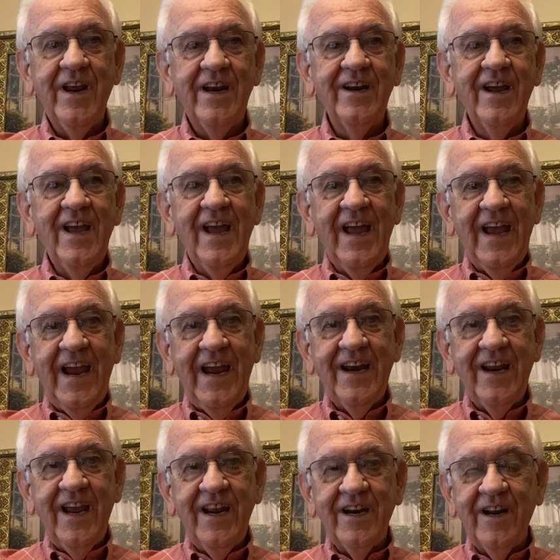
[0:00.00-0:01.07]
And
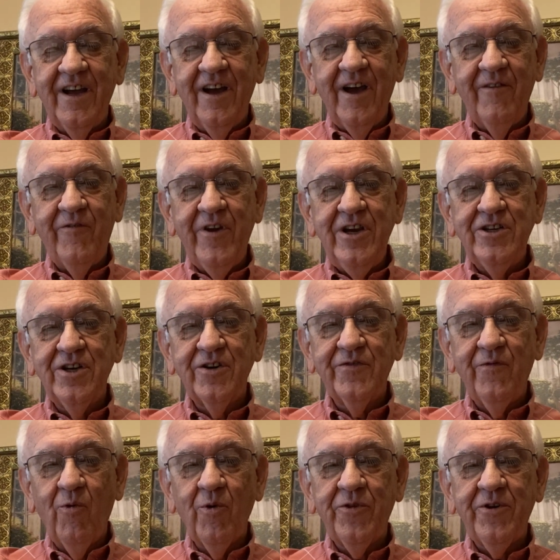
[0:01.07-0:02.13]
and in Ephesians
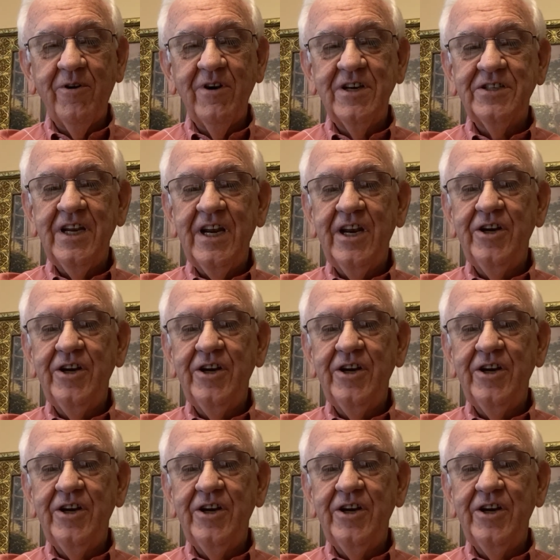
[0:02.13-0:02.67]
four thirty said,